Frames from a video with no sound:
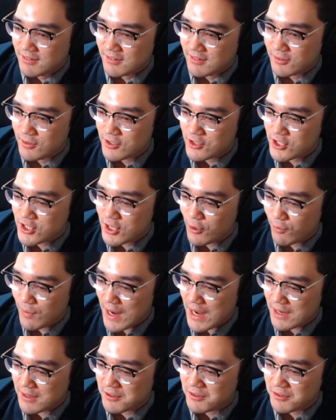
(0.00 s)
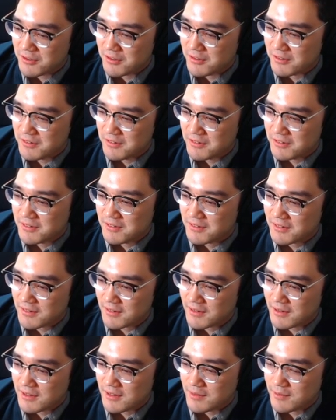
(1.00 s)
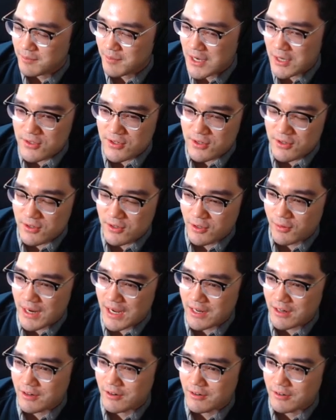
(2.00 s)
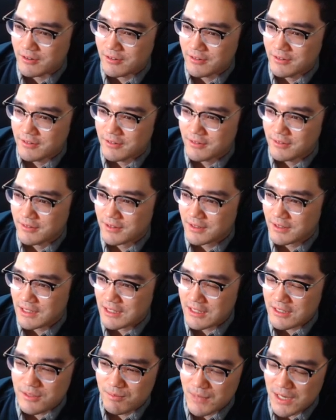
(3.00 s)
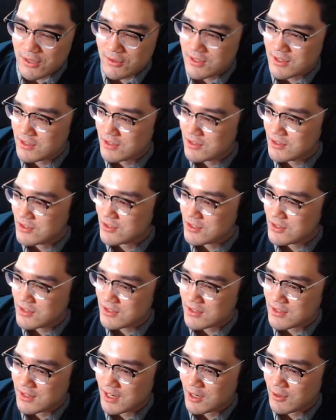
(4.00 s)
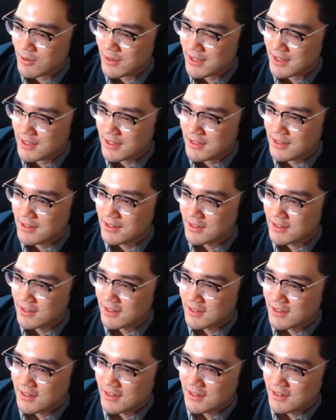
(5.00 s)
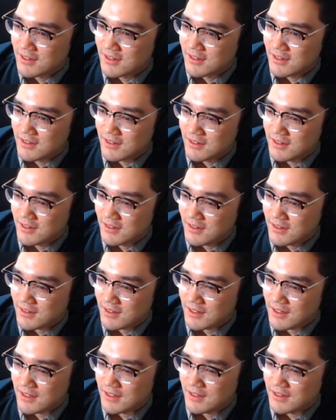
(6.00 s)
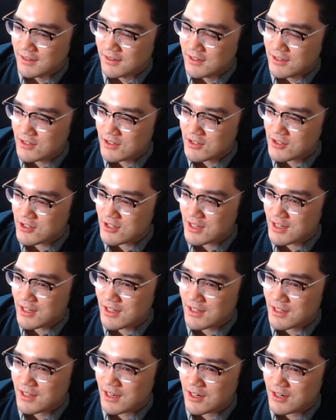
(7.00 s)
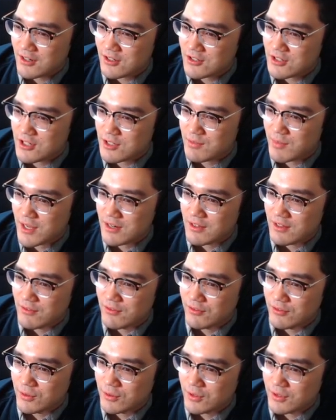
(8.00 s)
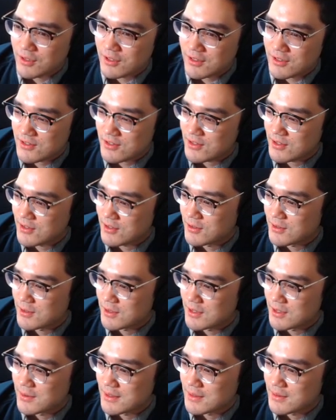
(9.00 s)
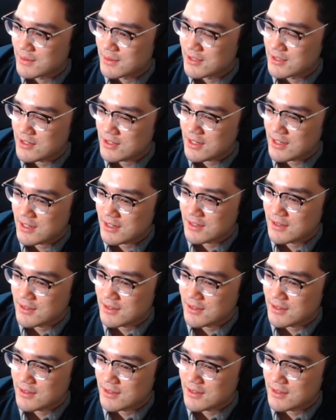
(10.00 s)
Or is she a rat girl? Uh, mouse girl or rat girl? I guess mouse because she's kawaii. Uh, is she? I heard she's better than Fleur, so uh, we, we just got